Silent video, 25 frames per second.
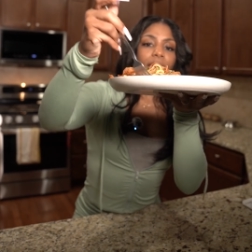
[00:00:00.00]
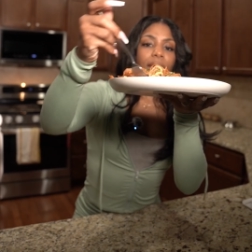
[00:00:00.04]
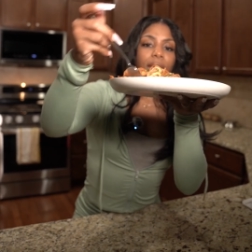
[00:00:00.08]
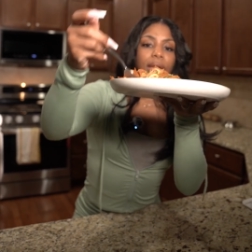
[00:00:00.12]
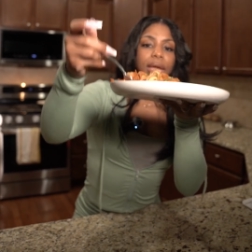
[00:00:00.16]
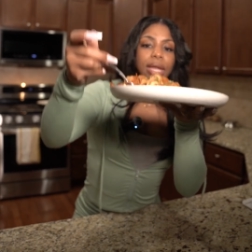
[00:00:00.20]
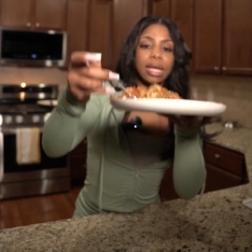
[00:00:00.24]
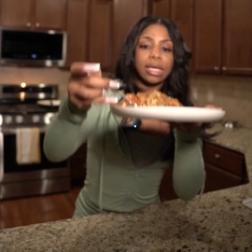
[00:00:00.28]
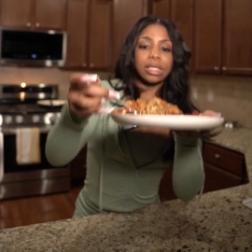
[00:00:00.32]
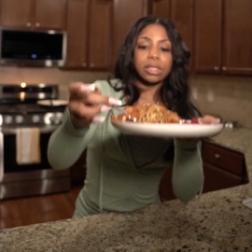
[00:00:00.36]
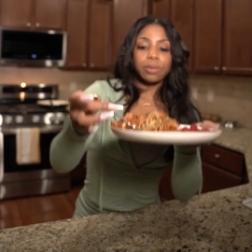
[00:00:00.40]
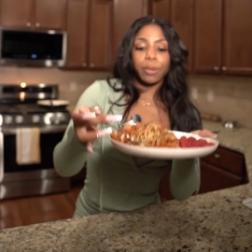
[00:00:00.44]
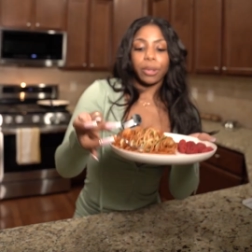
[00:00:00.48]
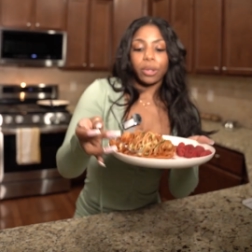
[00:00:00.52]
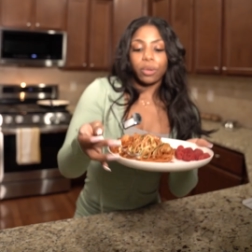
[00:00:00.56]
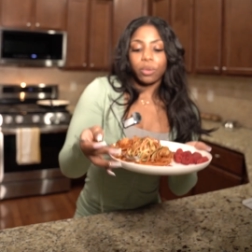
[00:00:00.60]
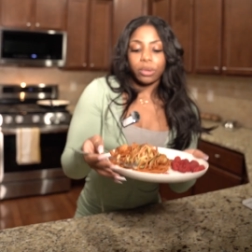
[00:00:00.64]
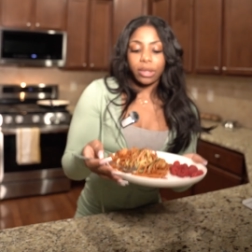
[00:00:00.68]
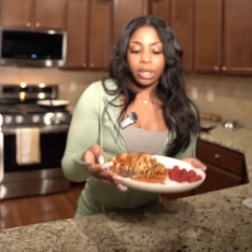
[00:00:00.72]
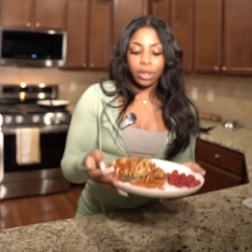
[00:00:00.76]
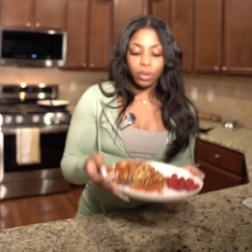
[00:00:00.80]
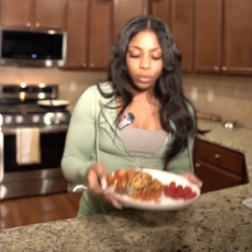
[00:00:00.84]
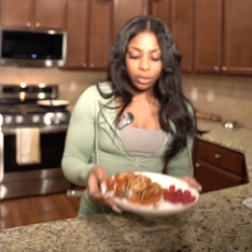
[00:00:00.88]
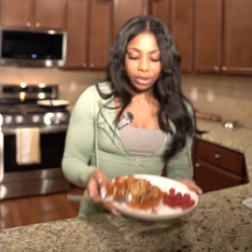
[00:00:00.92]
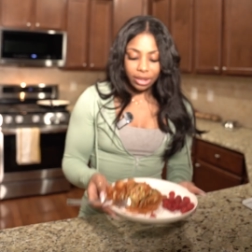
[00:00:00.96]
And I
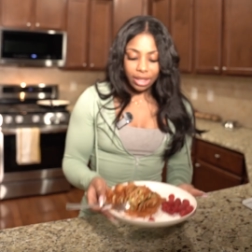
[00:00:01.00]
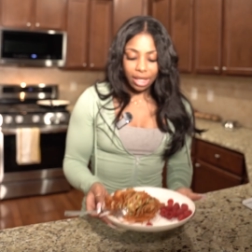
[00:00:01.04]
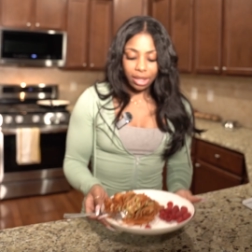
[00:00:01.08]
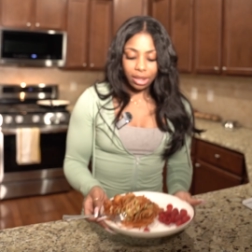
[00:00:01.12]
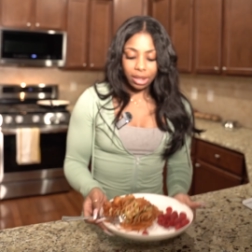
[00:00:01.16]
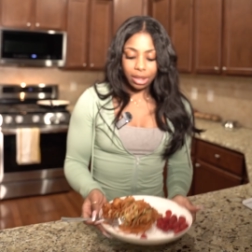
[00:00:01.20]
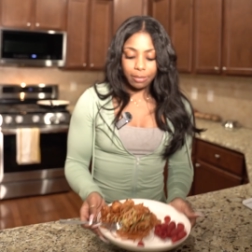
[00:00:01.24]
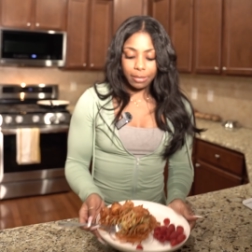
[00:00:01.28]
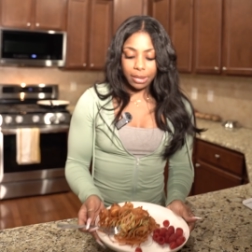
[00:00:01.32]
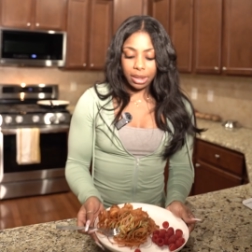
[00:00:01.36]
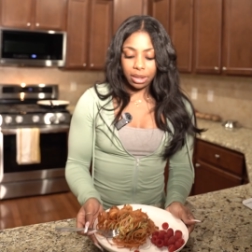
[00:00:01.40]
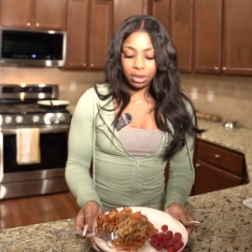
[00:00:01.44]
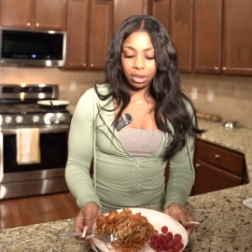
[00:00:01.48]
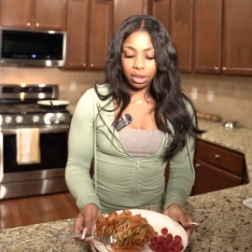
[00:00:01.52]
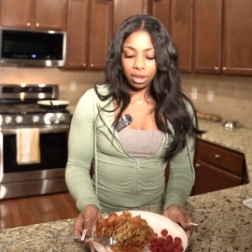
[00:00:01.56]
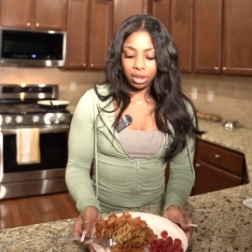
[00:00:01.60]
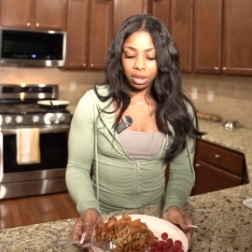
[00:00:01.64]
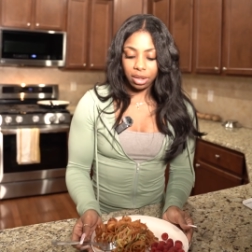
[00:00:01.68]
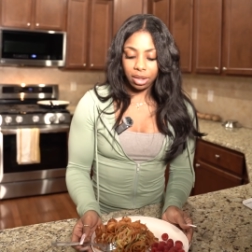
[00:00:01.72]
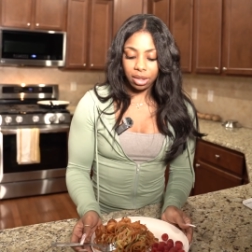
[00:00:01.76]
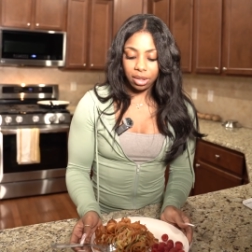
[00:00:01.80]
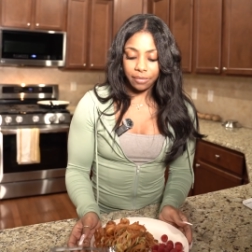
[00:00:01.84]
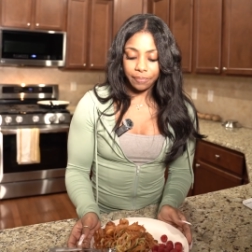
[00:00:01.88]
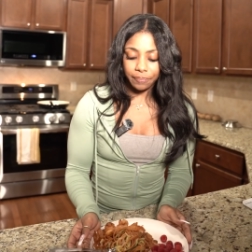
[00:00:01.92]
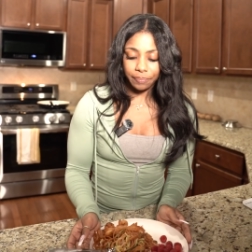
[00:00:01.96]
sprinkled it with that lemon
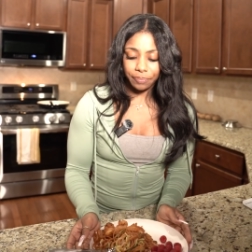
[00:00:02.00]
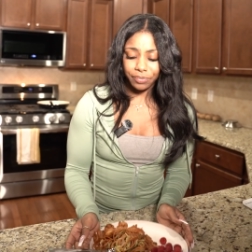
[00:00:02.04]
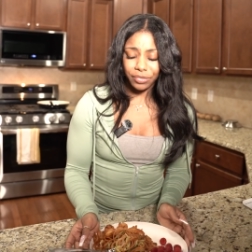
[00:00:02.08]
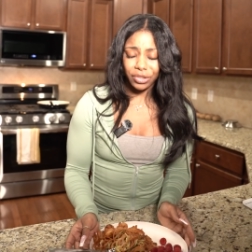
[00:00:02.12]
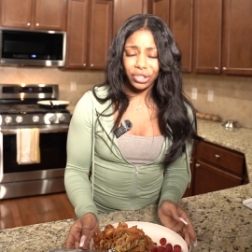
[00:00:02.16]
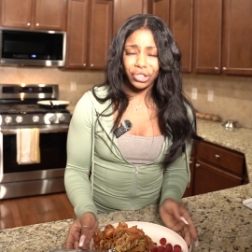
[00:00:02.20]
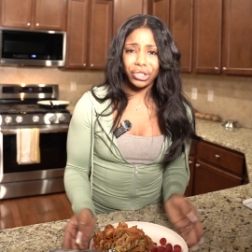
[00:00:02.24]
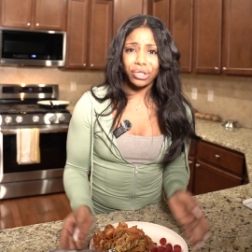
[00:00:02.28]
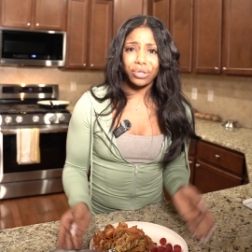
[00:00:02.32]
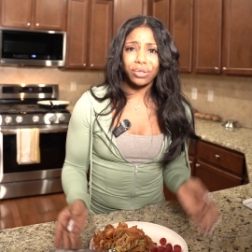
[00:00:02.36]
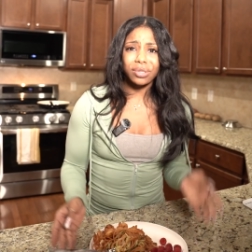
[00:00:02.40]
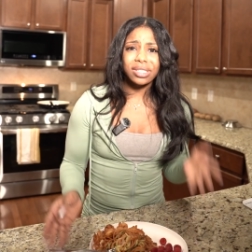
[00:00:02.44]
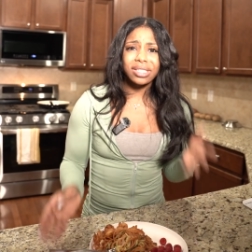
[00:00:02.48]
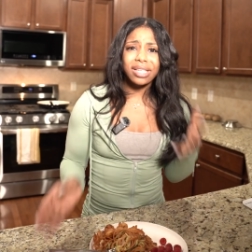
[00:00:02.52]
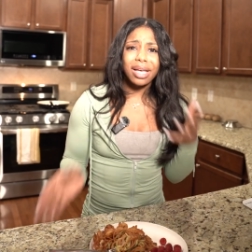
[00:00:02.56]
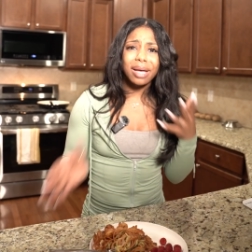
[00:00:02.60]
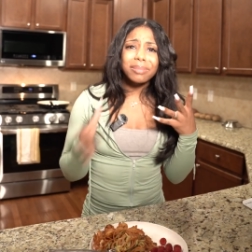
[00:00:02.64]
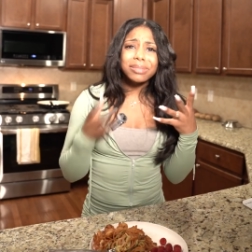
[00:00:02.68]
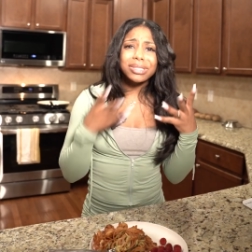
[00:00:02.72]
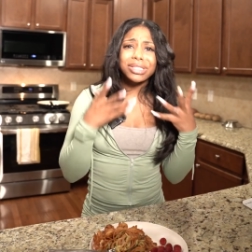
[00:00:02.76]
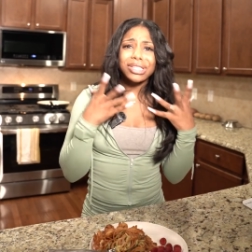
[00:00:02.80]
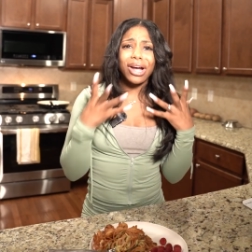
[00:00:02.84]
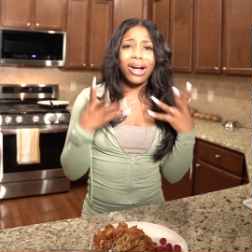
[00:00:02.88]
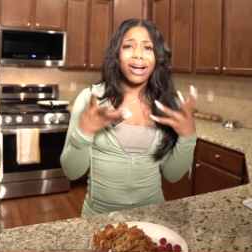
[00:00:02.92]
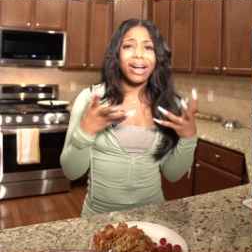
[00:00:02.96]
juice.
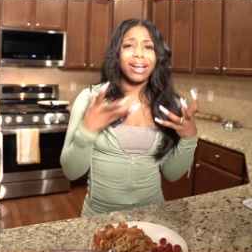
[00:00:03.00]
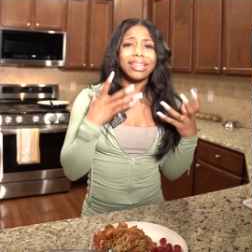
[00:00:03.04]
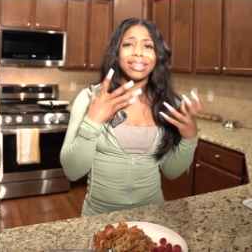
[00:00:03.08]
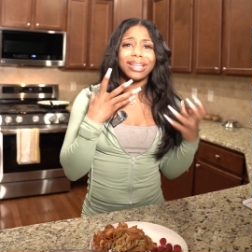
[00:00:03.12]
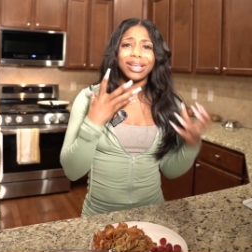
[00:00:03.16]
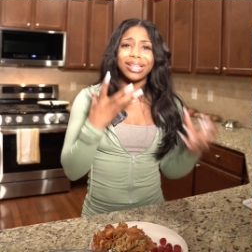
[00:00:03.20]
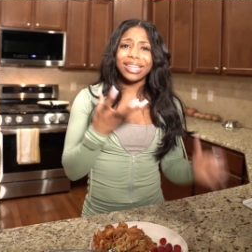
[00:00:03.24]
I'm sorry, the